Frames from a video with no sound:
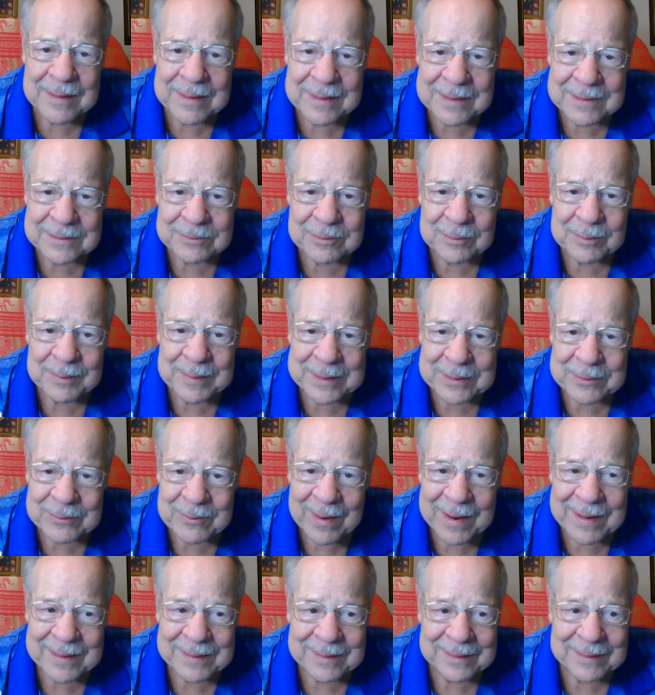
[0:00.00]
This would be
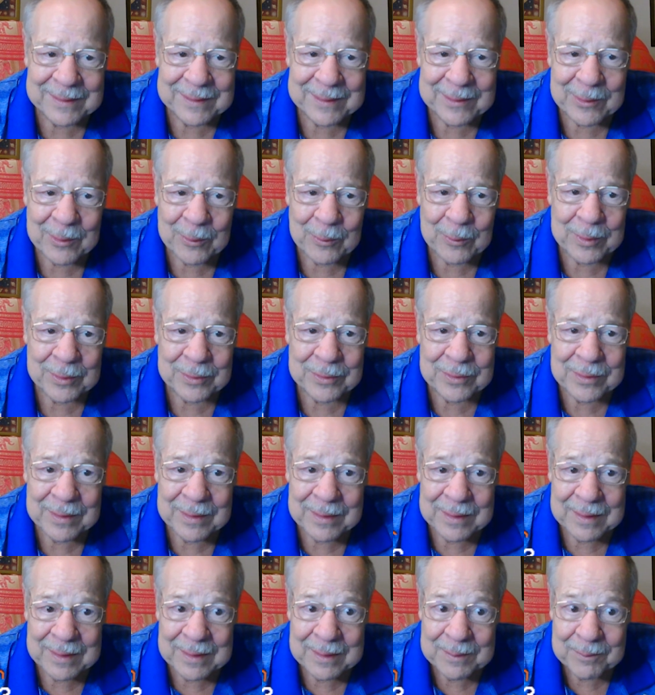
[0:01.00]
trying to deal with
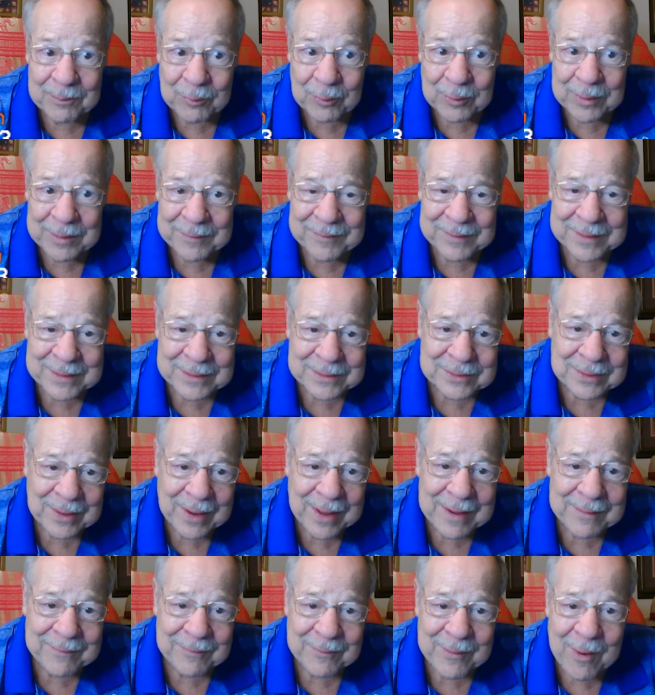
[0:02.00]
previous
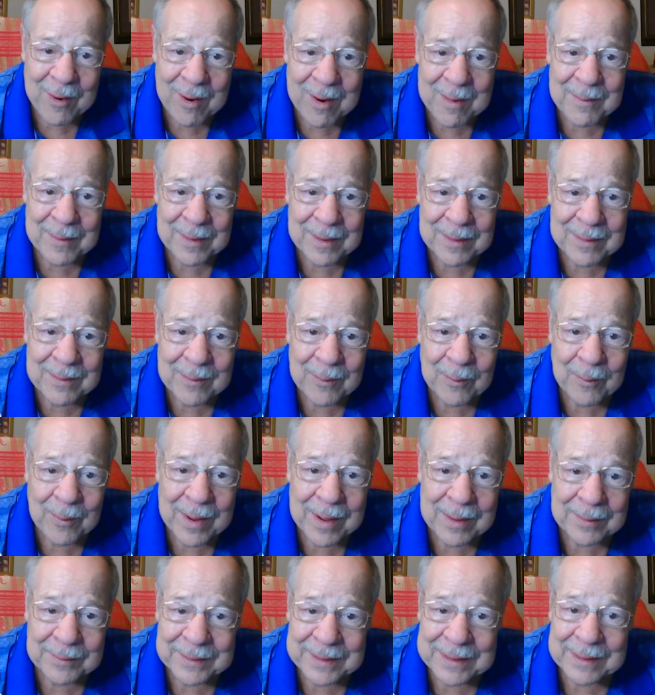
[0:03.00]
life karma
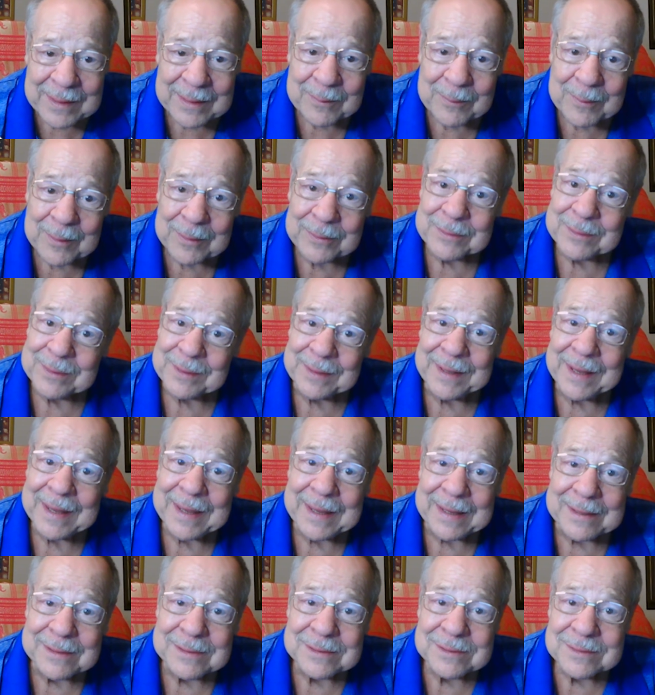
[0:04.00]
while dealing with
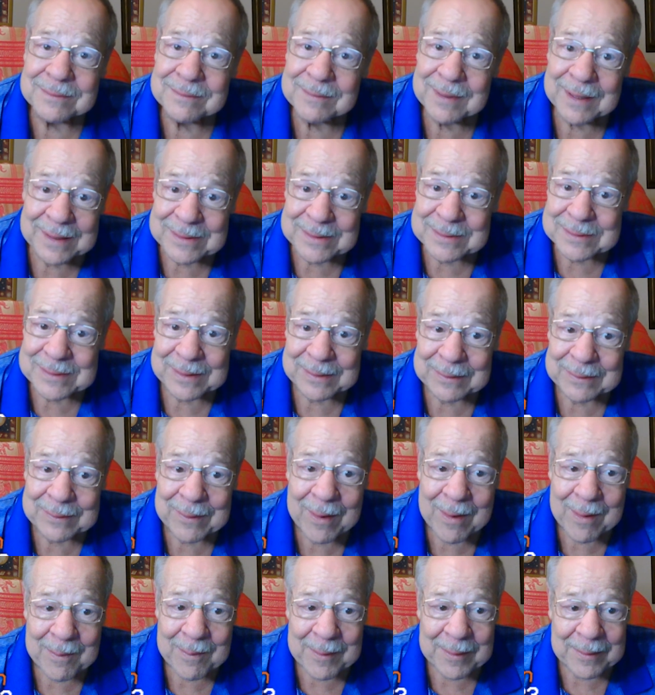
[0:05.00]
today's instant
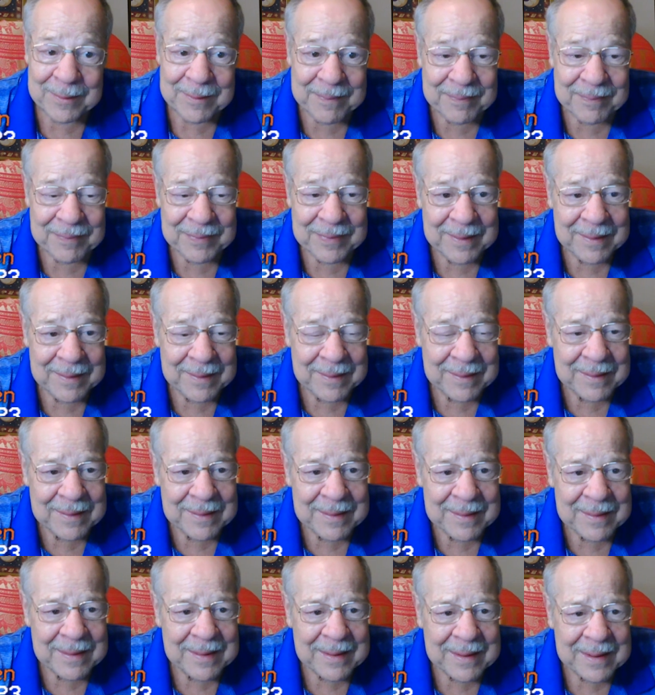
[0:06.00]
karma.
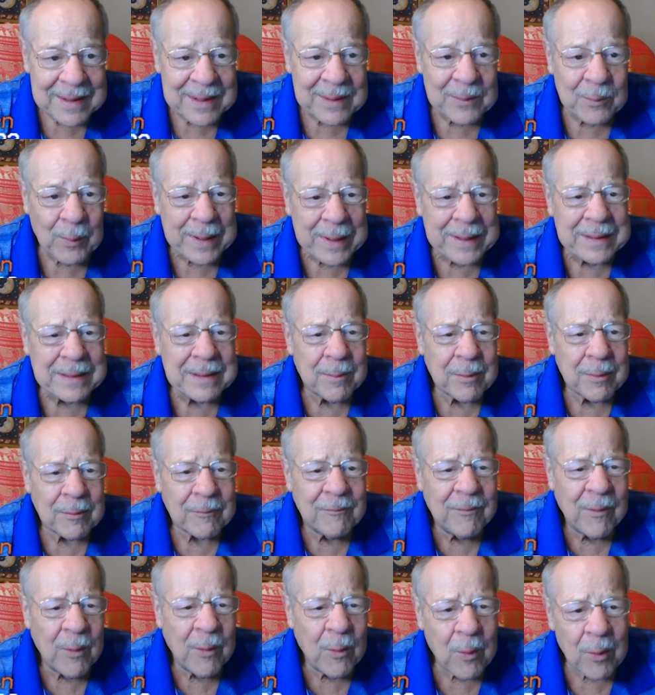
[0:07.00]
In week number
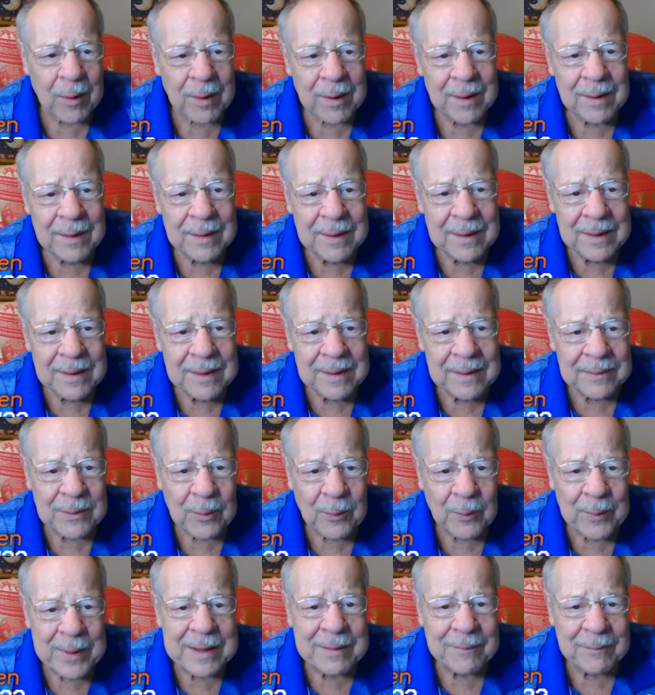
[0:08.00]
four,
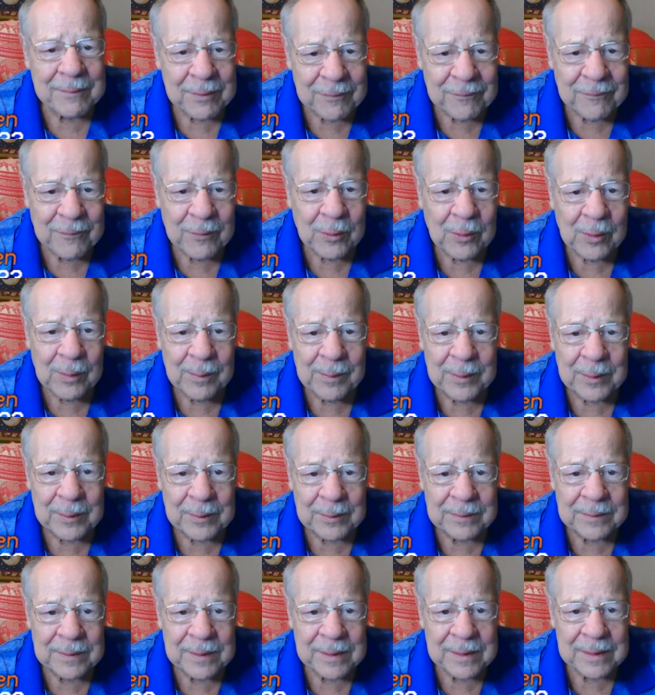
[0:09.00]
the week of the full moon,
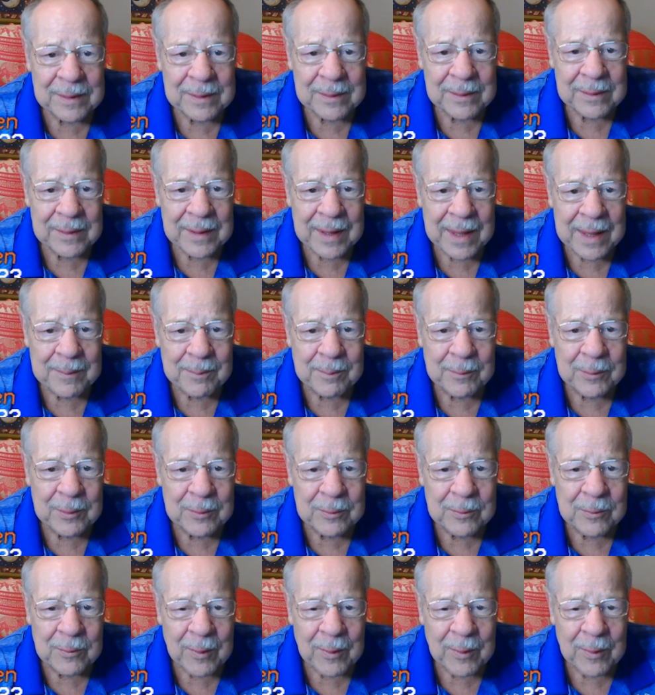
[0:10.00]
that moon